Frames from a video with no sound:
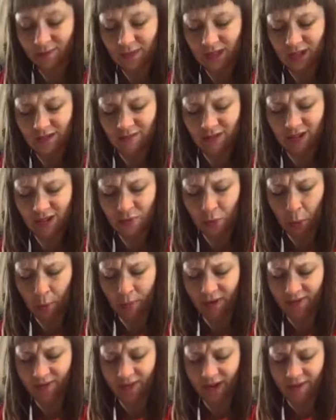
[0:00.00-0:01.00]
rather than
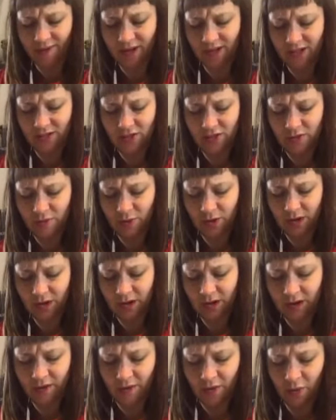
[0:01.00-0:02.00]
1.5. That's just what
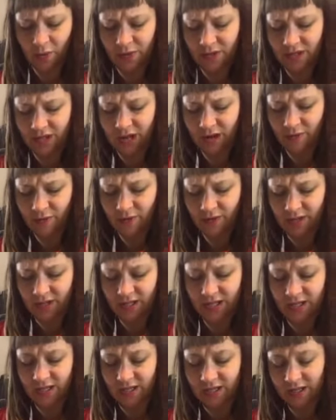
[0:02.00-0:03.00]
I've always known
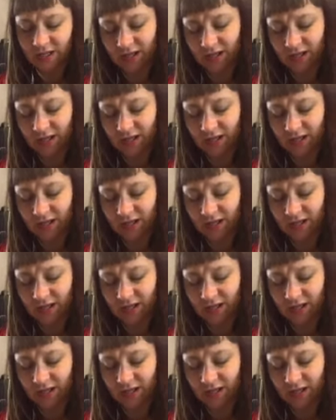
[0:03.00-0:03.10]
since,